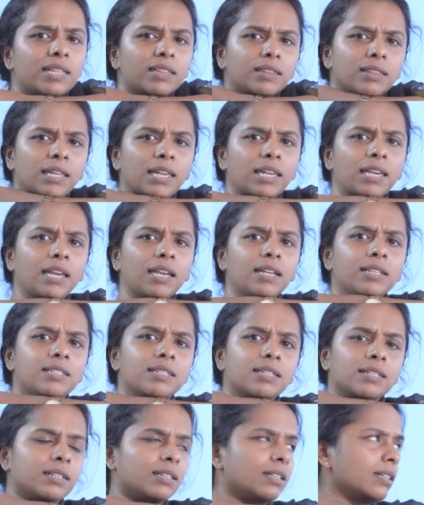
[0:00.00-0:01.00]

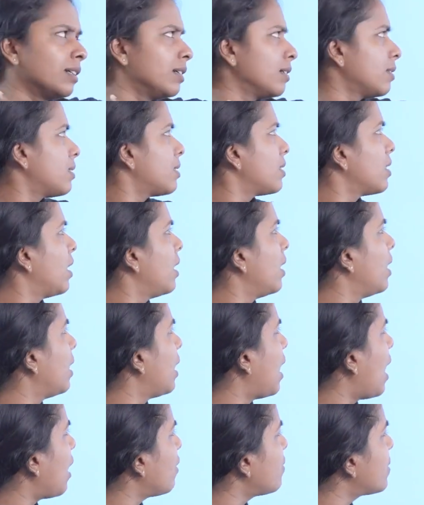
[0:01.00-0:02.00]
indicators.
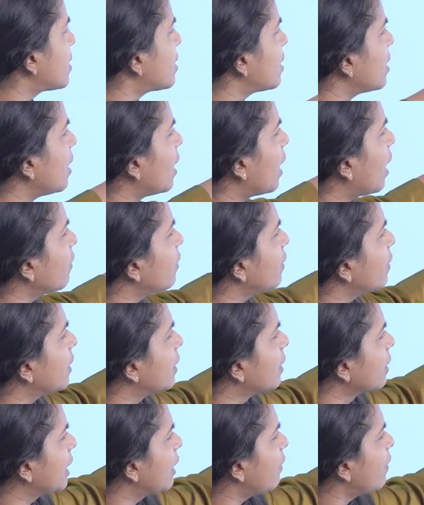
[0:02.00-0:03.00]
I've